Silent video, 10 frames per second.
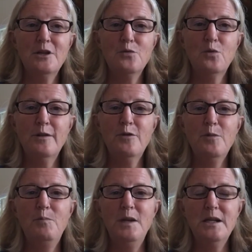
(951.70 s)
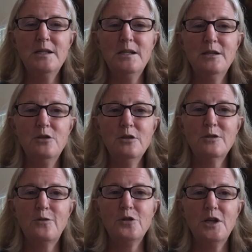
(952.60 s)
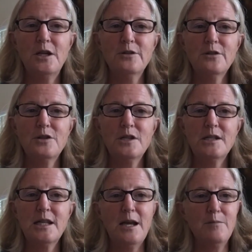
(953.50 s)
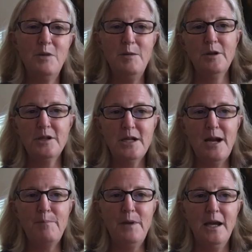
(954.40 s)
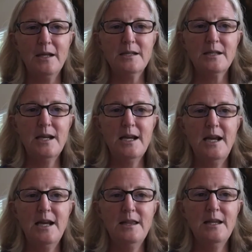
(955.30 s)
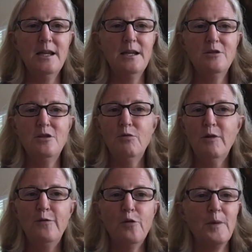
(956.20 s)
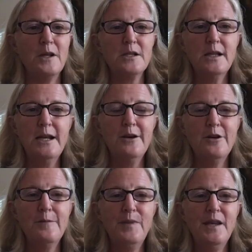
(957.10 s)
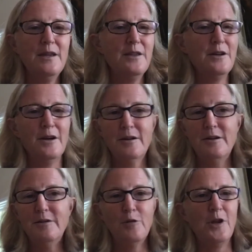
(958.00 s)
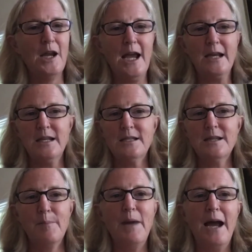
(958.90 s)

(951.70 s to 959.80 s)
Because one of the biggest issues for shelters is that people adopt pets, and then 2, 3, 4 months later, the dog or the cat gets